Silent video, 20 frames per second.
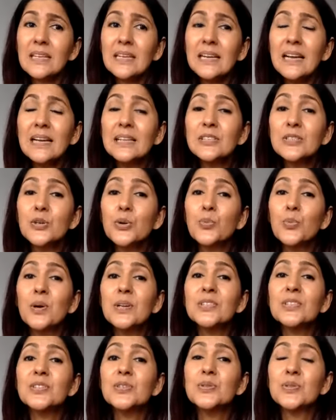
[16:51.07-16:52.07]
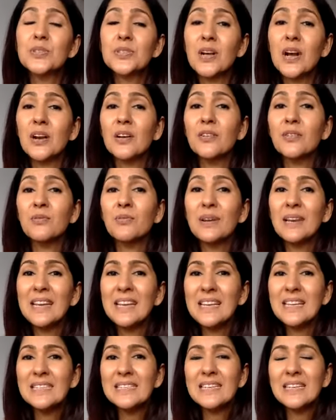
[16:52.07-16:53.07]
And so once you start
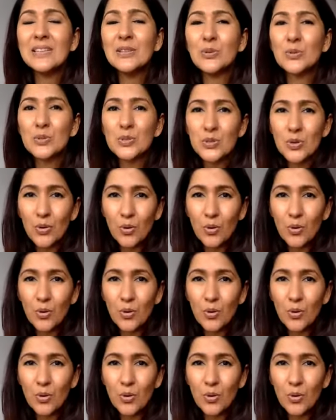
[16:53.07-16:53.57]
releasing those